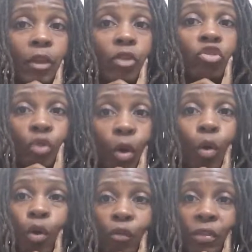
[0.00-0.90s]
to go
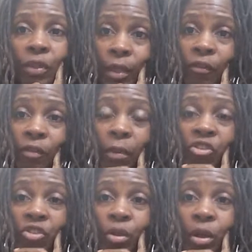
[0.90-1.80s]
over the
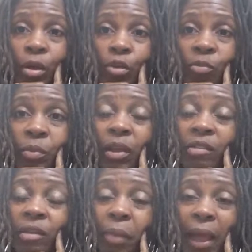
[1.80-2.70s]
information on cults, because
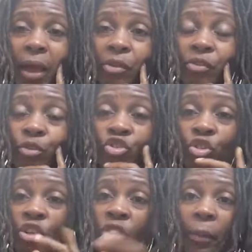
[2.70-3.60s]
the patterns were
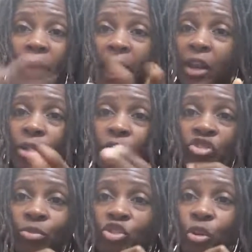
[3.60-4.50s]
jaw-dropping. I didn't know
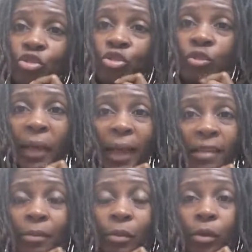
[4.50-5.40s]
Jim Jones used
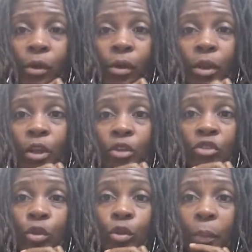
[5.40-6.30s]
basketball to
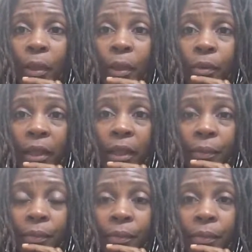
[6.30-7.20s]
lure people in.
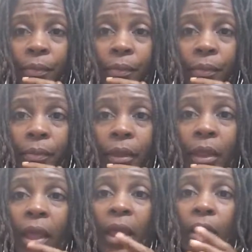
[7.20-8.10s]

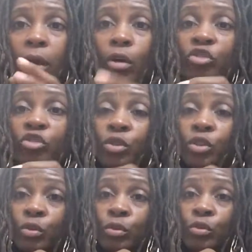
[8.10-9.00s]
And cults will
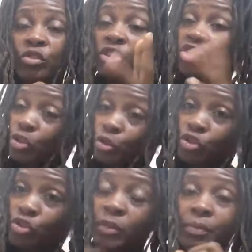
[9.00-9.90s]
use
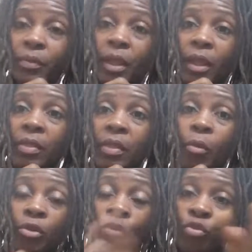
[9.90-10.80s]
children. They will
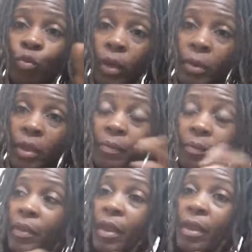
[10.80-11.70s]
use women.
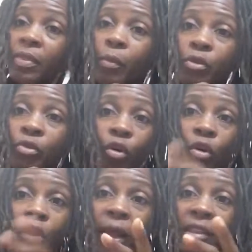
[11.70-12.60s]
They will use
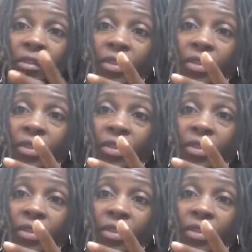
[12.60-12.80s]
all kinds of